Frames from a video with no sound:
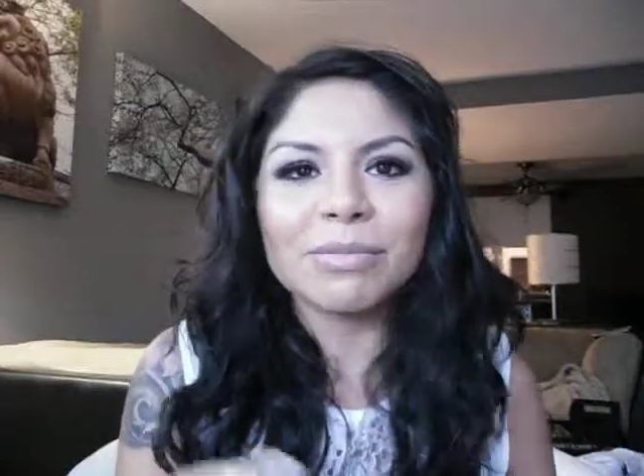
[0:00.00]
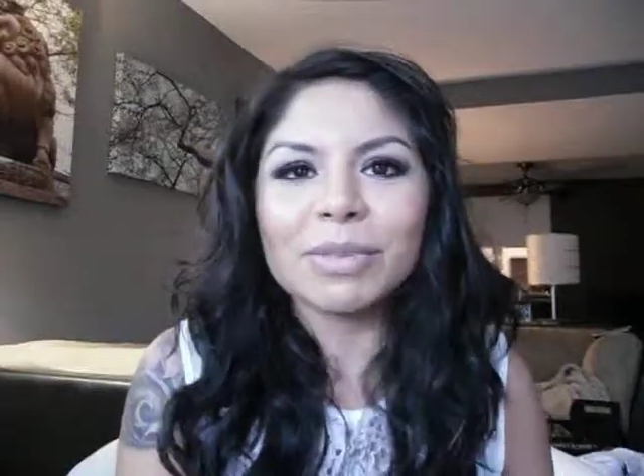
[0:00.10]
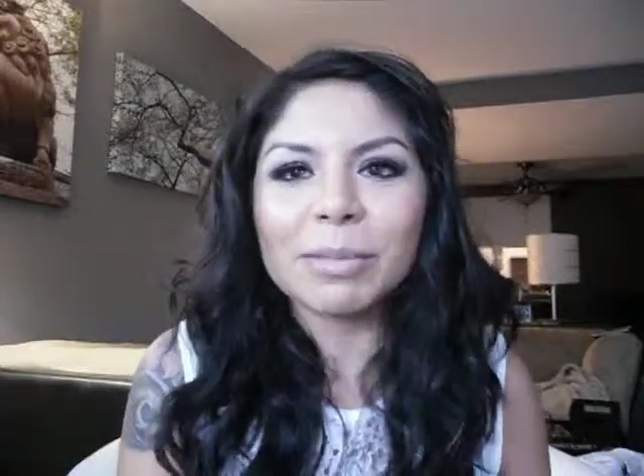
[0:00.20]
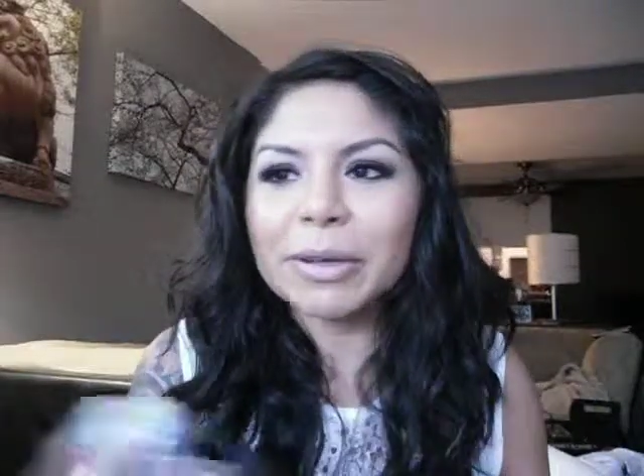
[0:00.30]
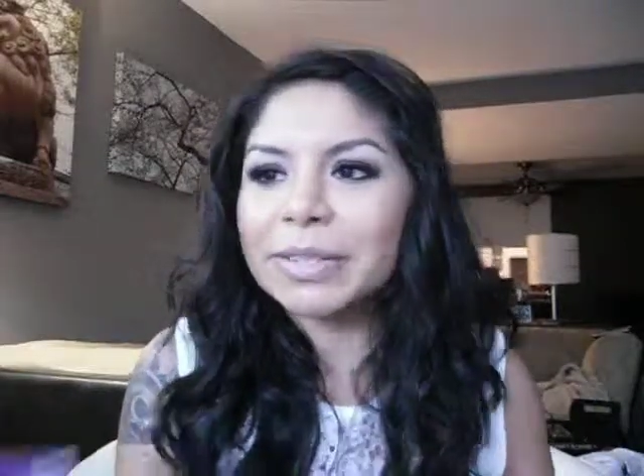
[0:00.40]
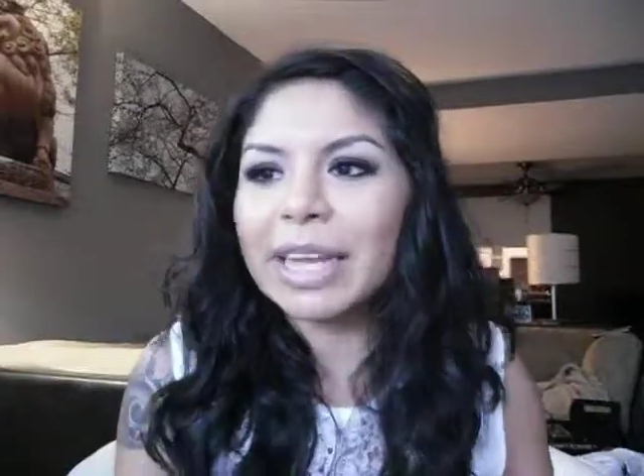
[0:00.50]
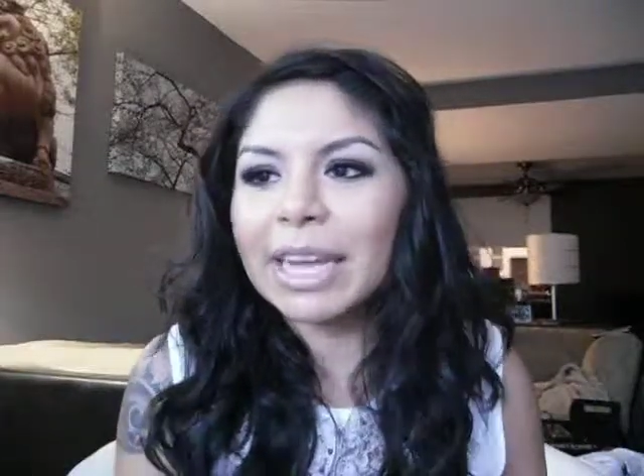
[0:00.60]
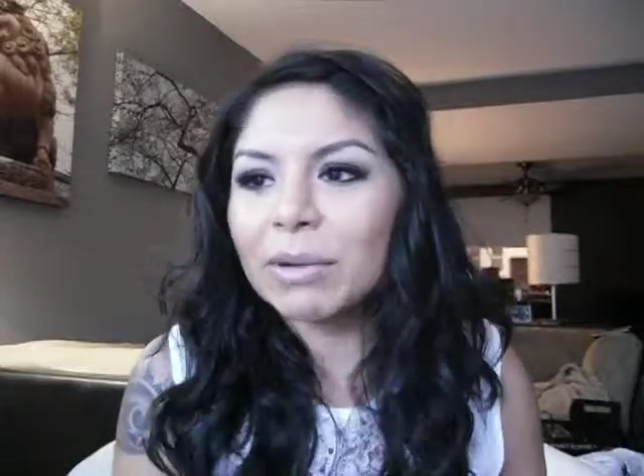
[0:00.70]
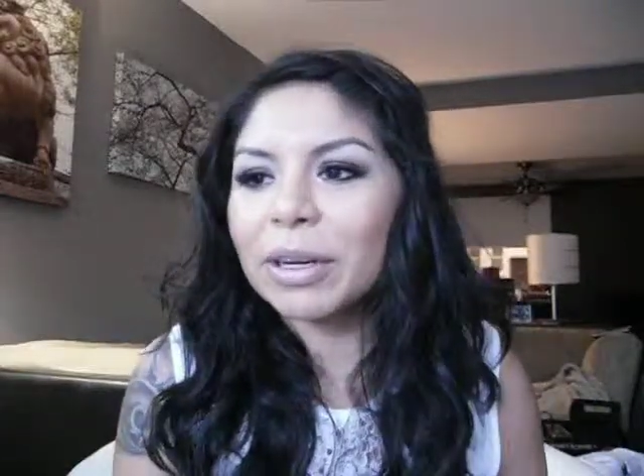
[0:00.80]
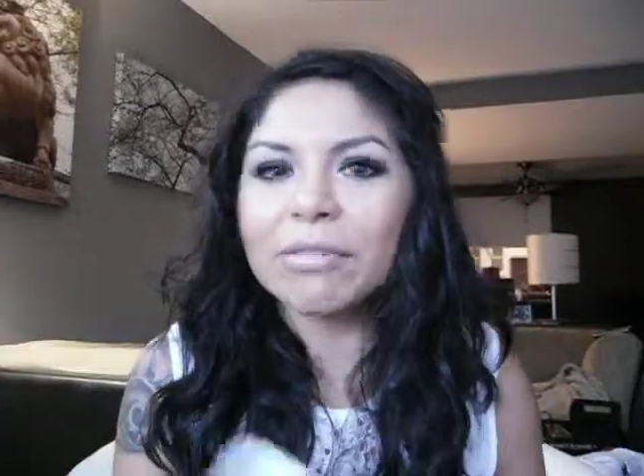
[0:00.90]
smells
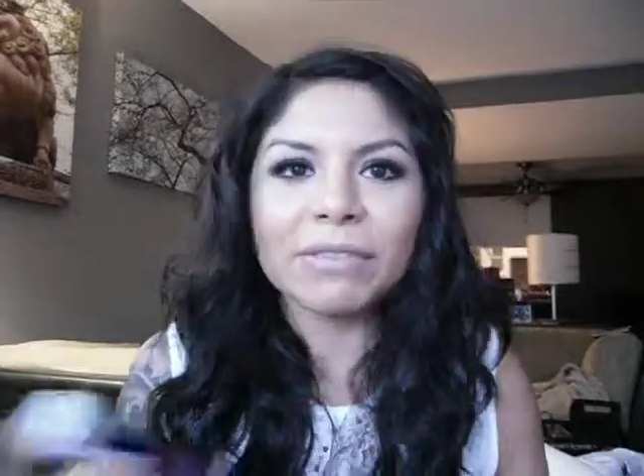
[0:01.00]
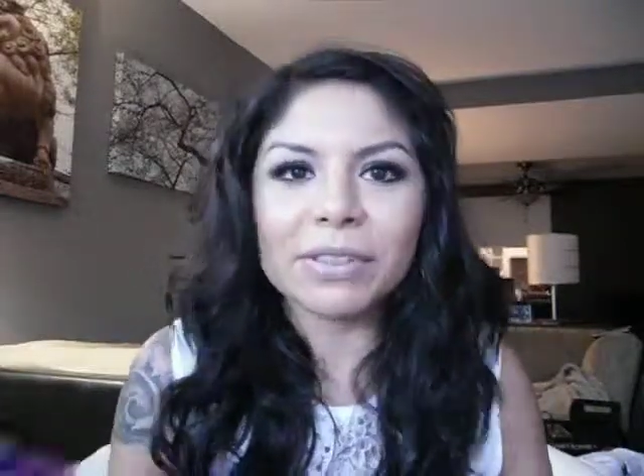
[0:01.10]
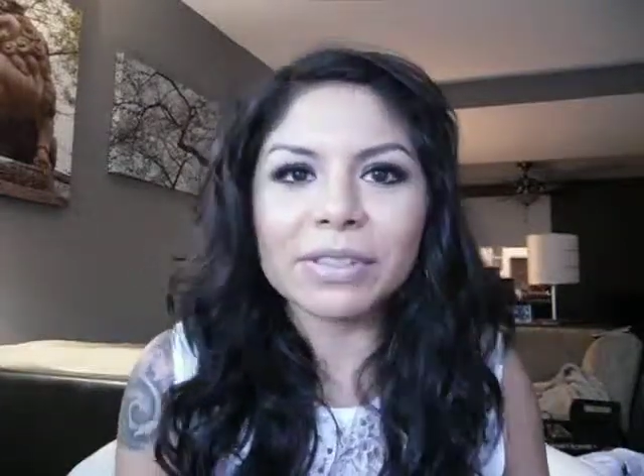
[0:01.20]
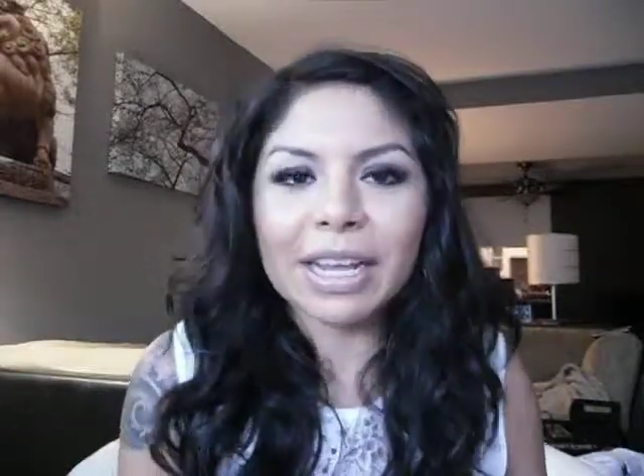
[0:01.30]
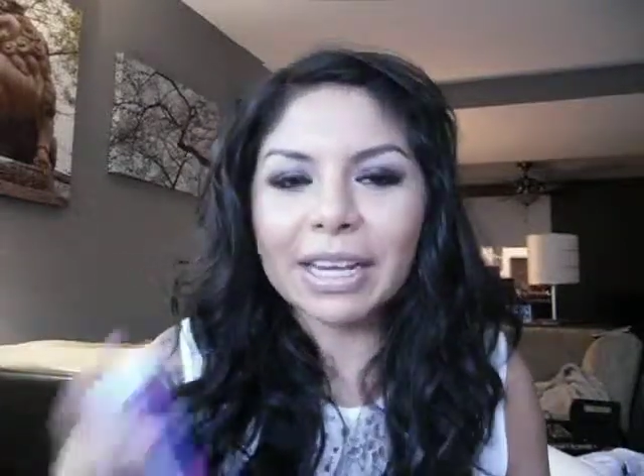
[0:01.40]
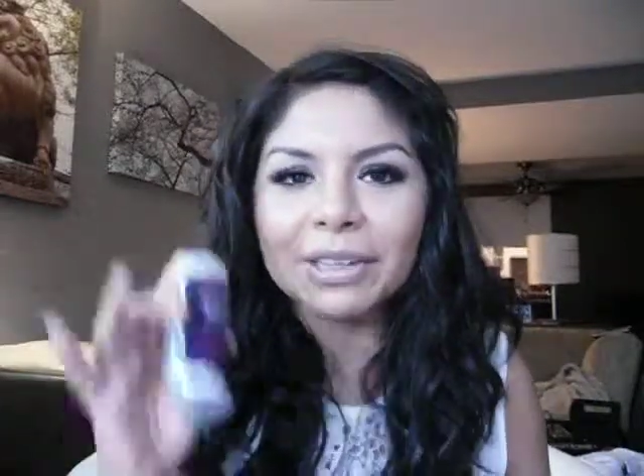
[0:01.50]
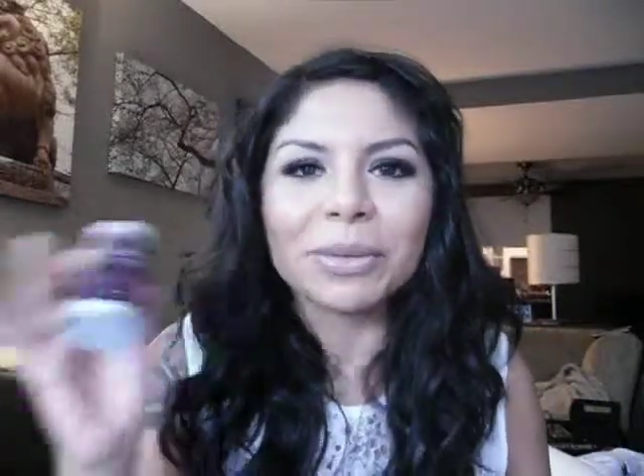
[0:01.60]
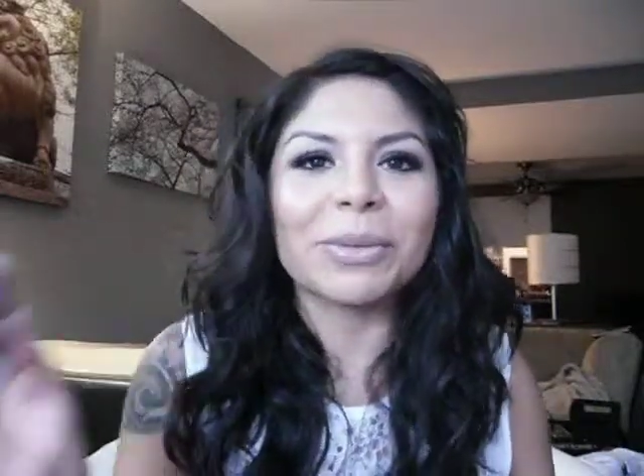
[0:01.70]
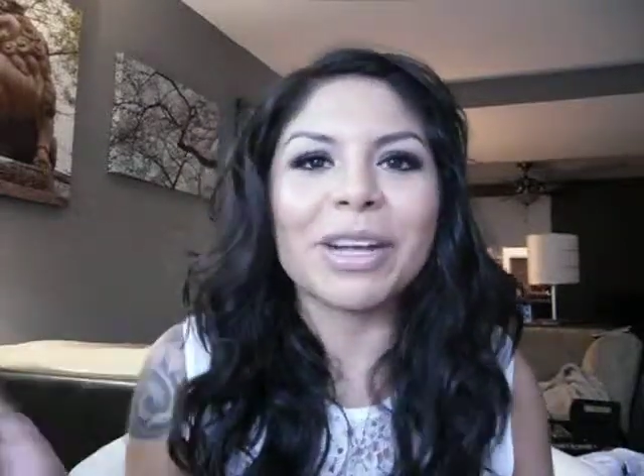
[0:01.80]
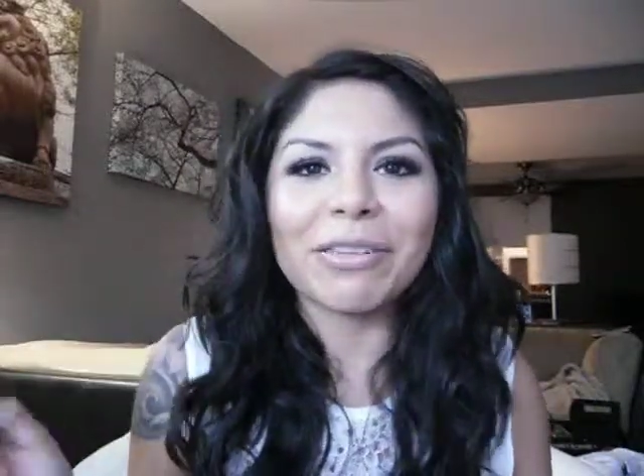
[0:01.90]
like, what it feels like, or
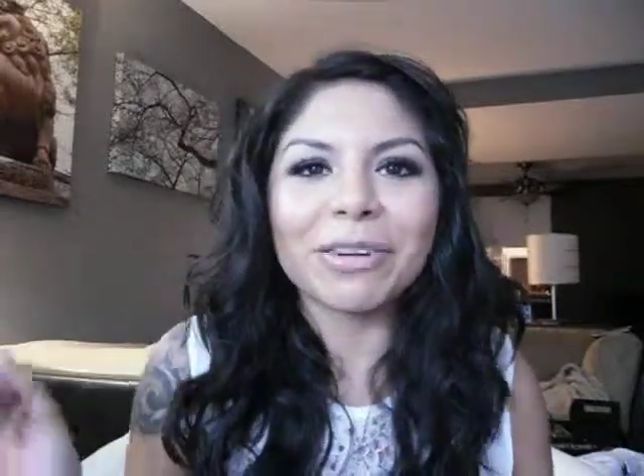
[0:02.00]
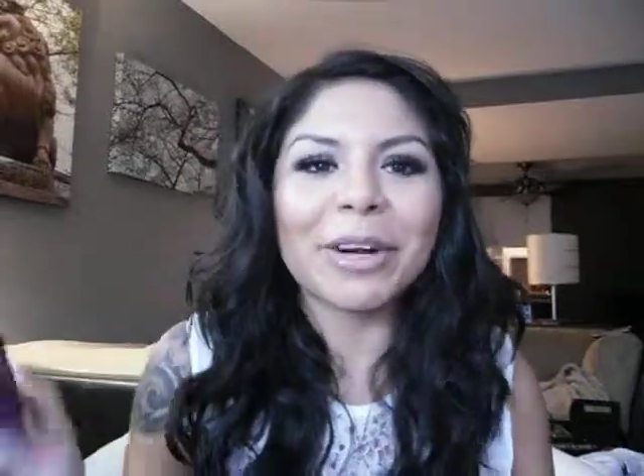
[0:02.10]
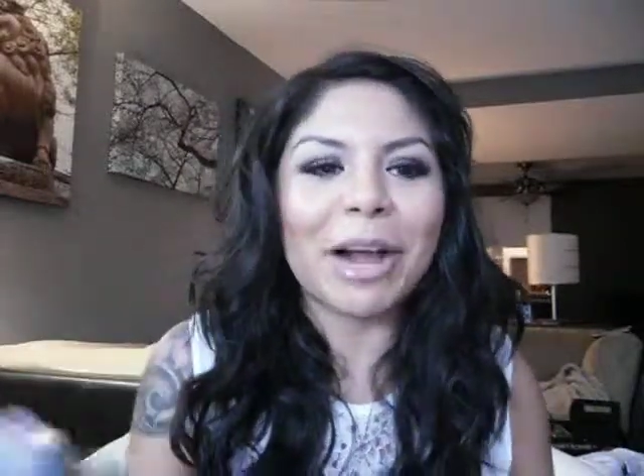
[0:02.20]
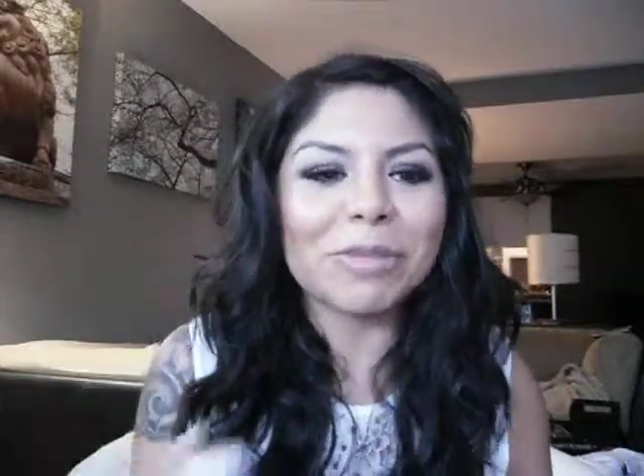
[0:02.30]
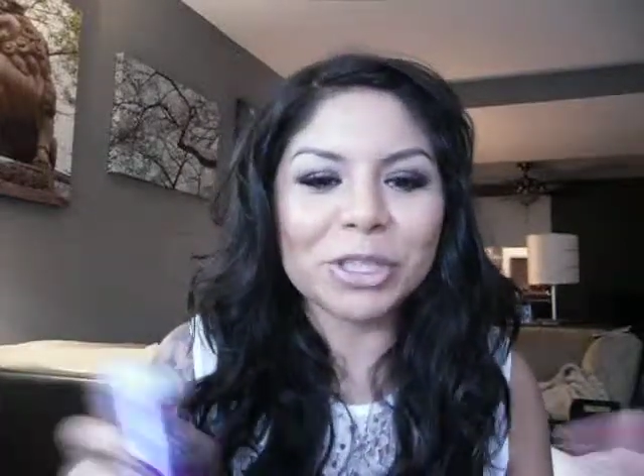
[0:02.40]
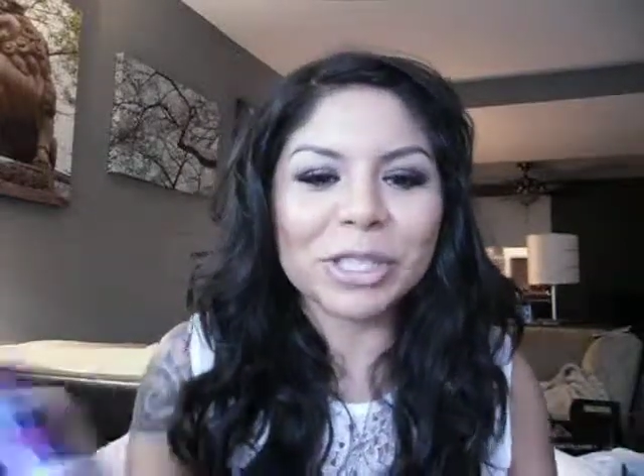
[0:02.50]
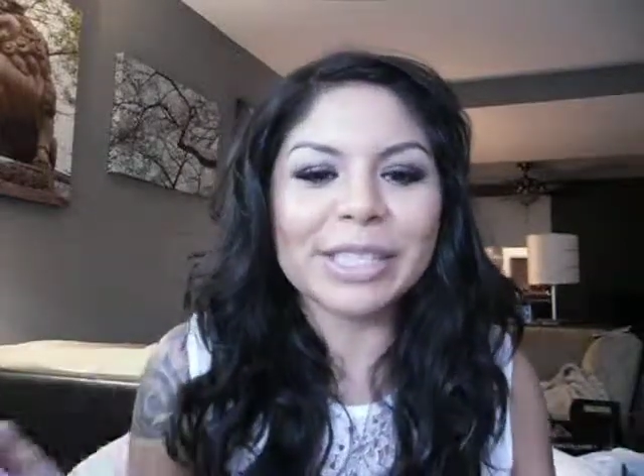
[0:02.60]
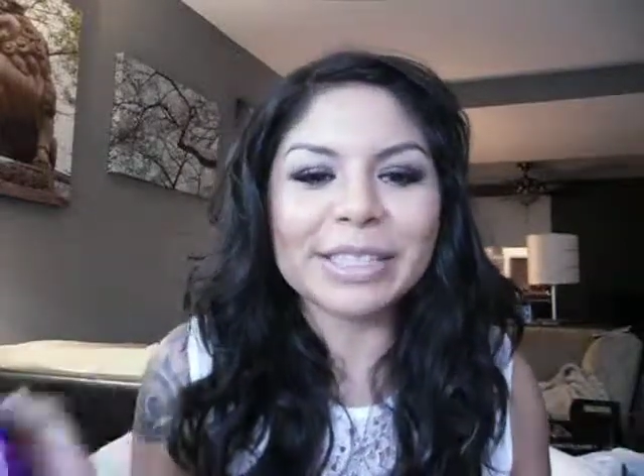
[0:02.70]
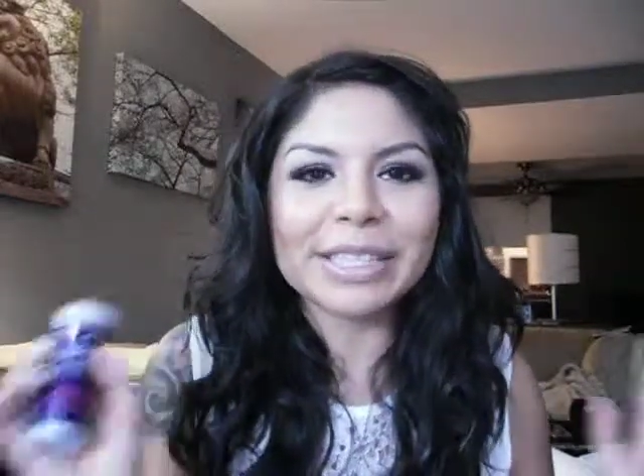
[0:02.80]
whatever, how much it is.